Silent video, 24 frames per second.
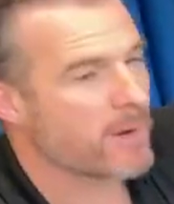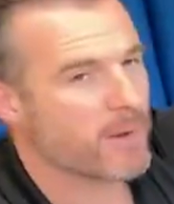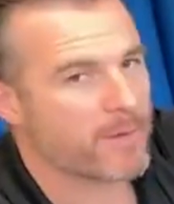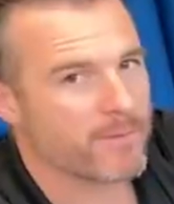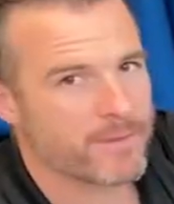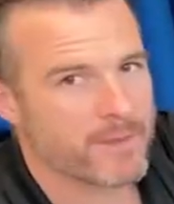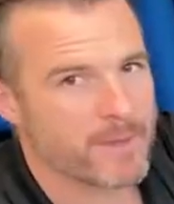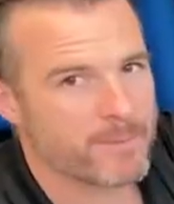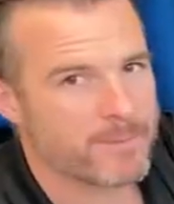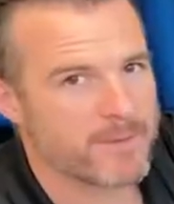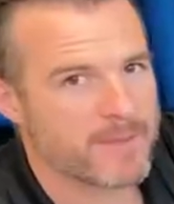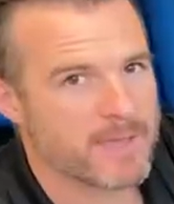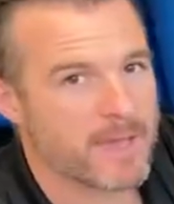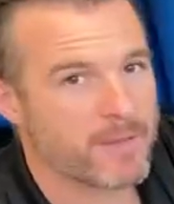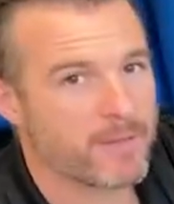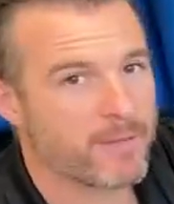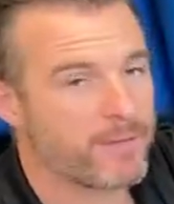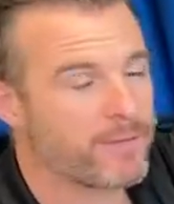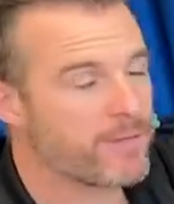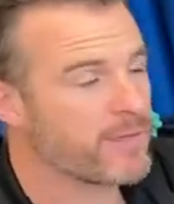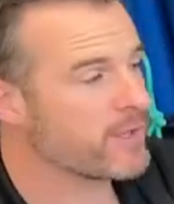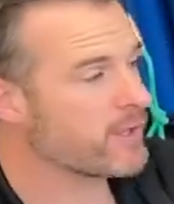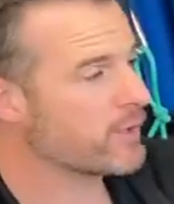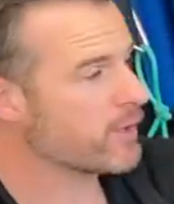well with the hip, the
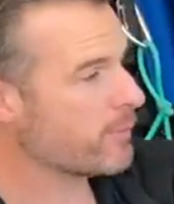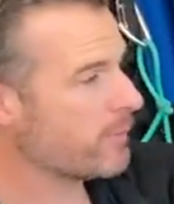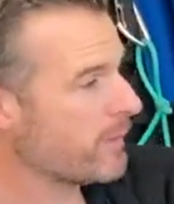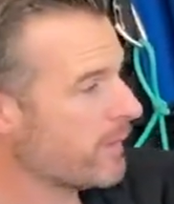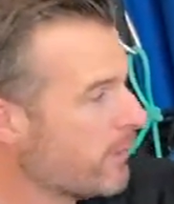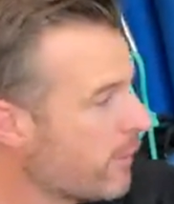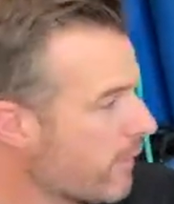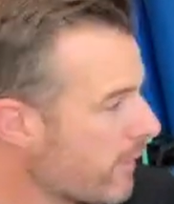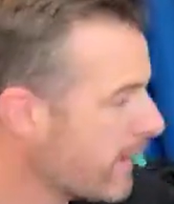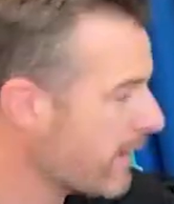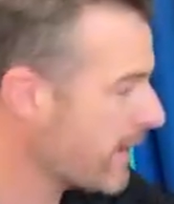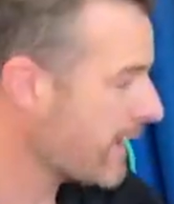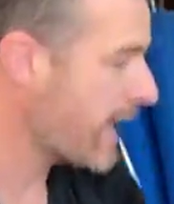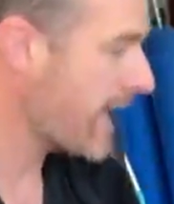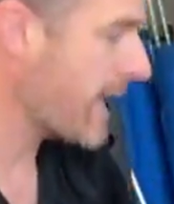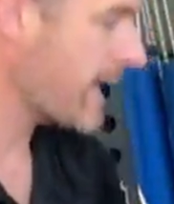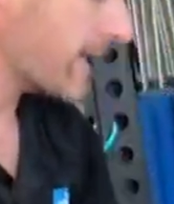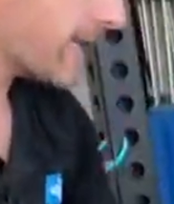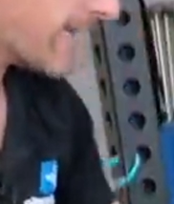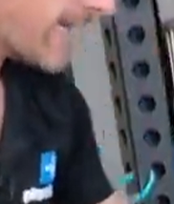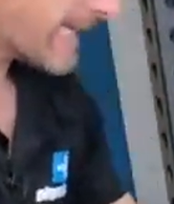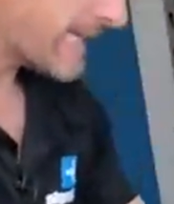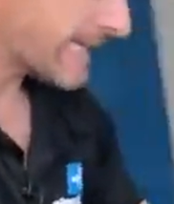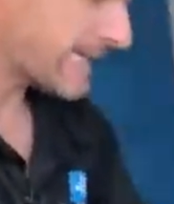other thing you ought to be looking
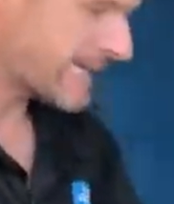at